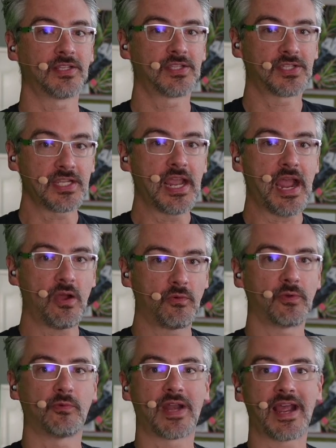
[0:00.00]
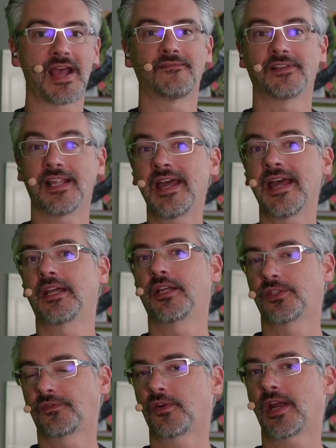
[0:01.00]
see how it would have
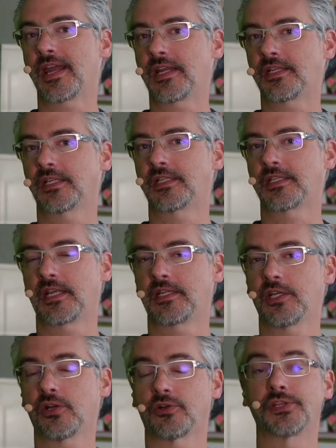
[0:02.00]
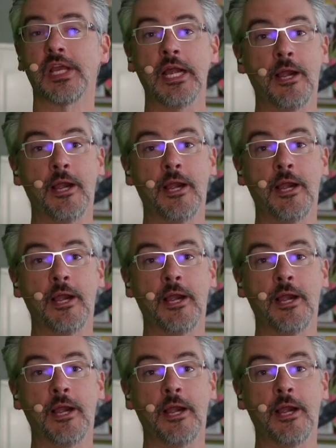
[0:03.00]
legs for 8 to 10 years.